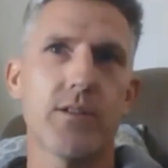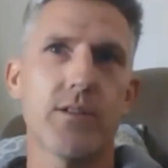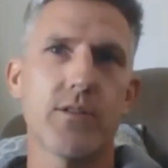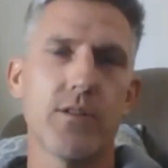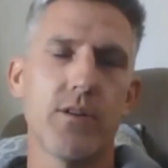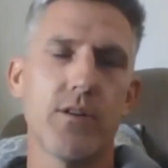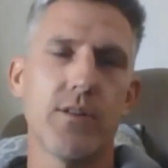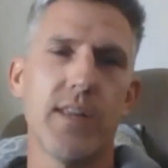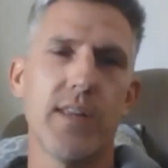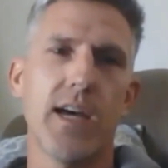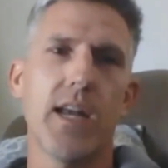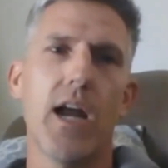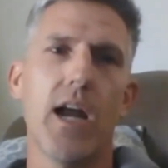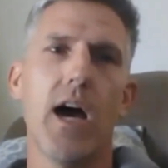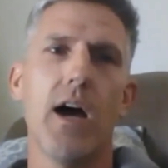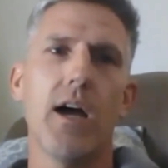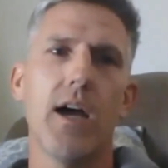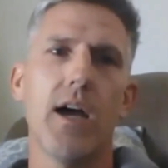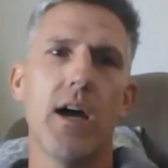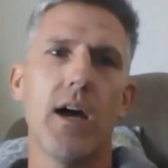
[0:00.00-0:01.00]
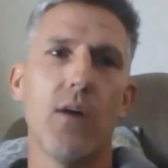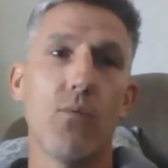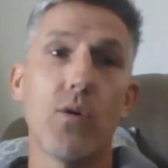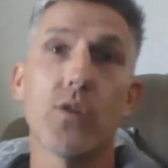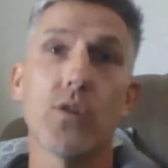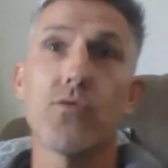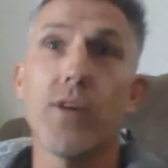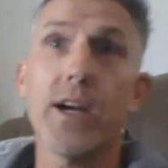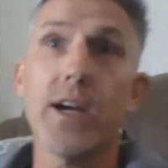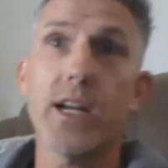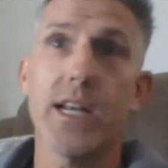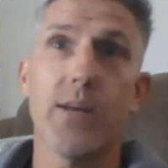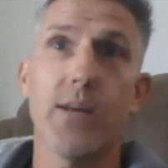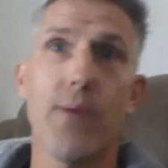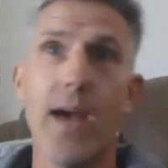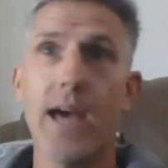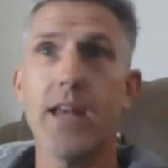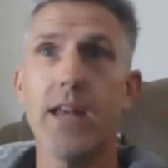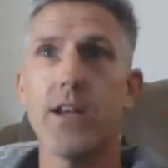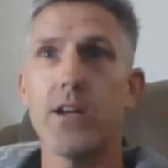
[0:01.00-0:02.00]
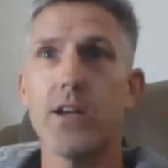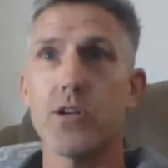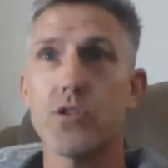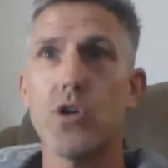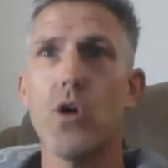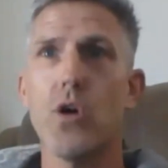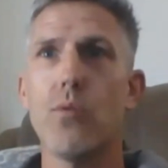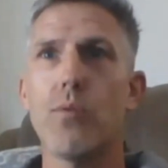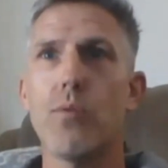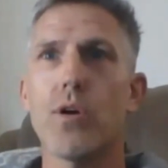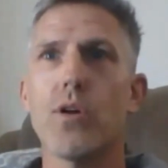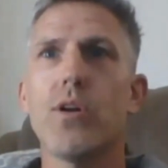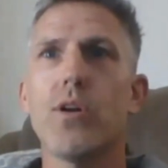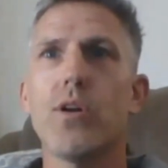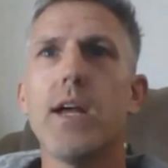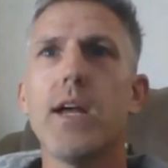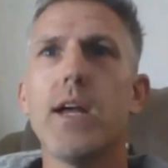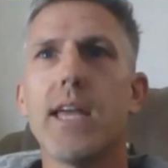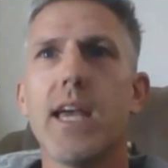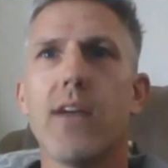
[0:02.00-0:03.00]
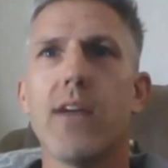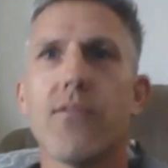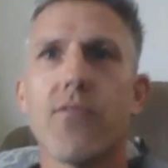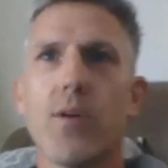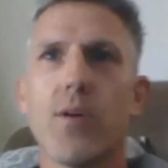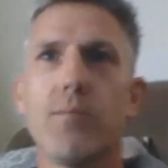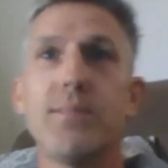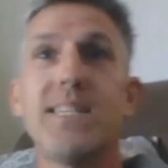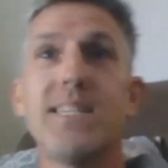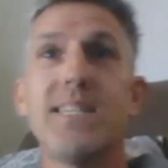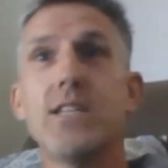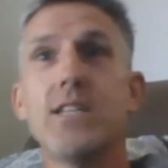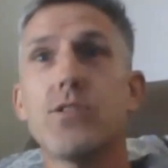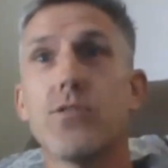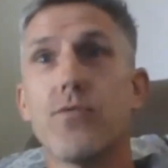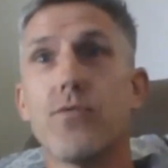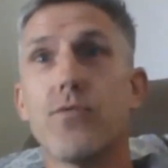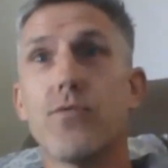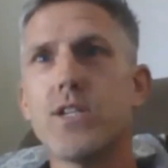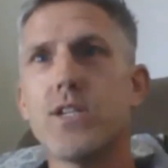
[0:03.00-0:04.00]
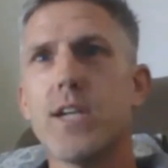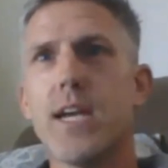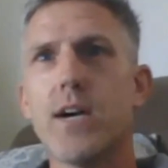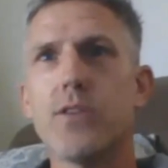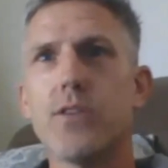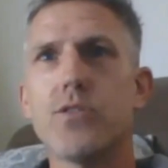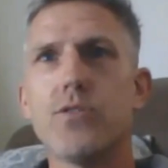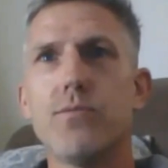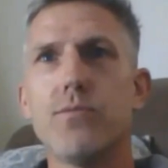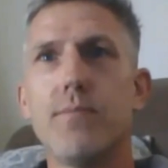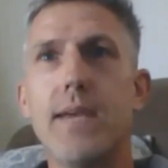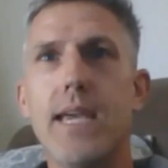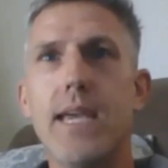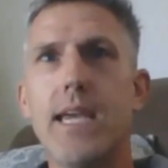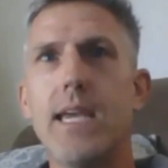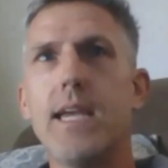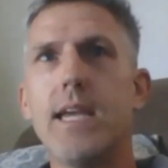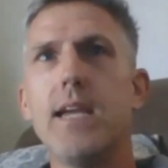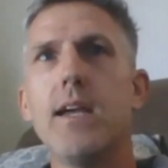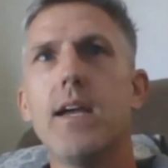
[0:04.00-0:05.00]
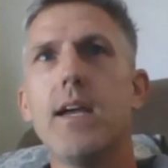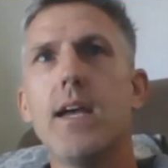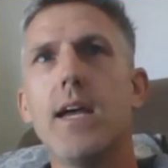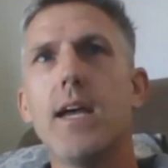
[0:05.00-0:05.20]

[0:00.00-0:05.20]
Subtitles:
So that world record that we had in October came from Dieter reaching out to me